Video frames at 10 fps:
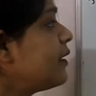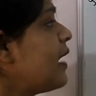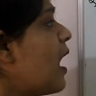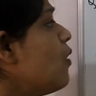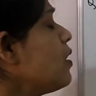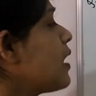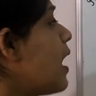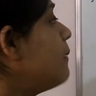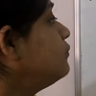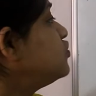Now
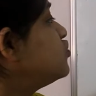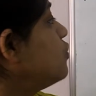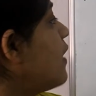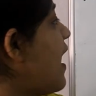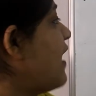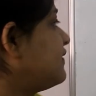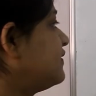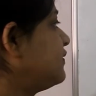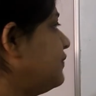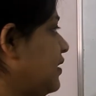come to
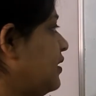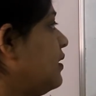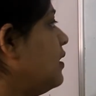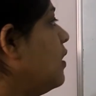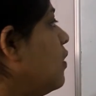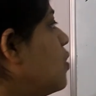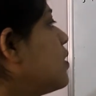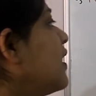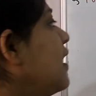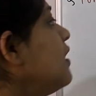x3.
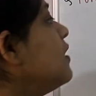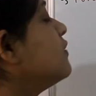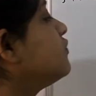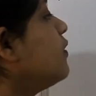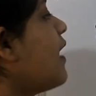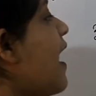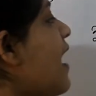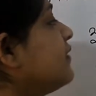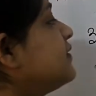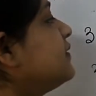Okay, so
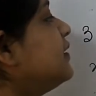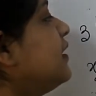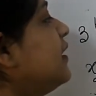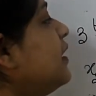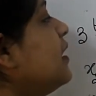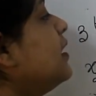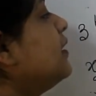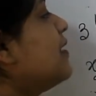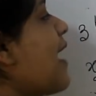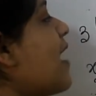
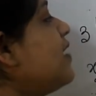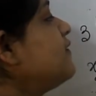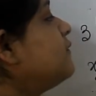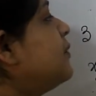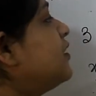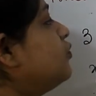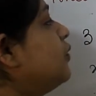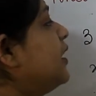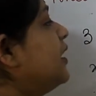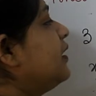x3 lies
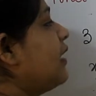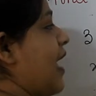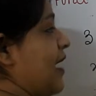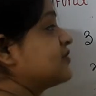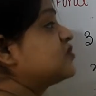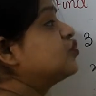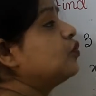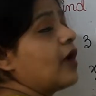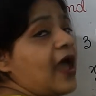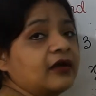between
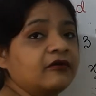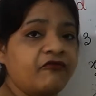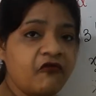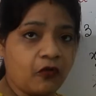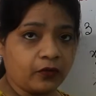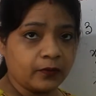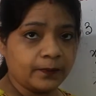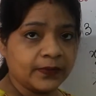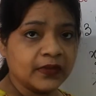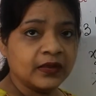x2 and
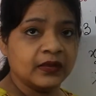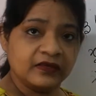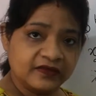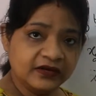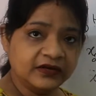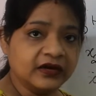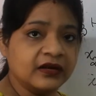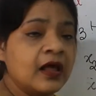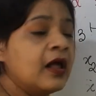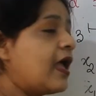4, isn't
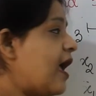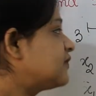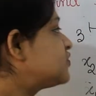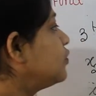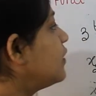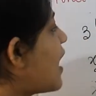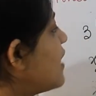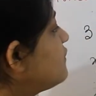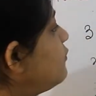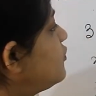it? x2
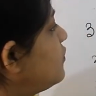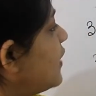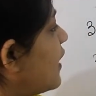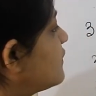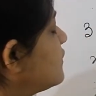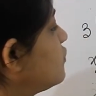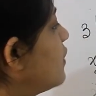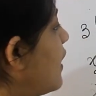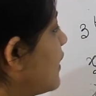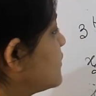lies between
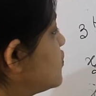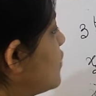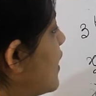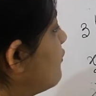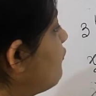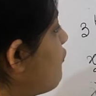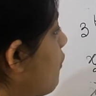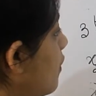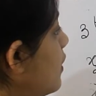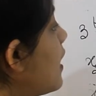x2 and
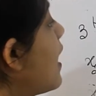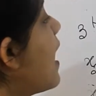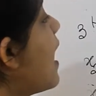4,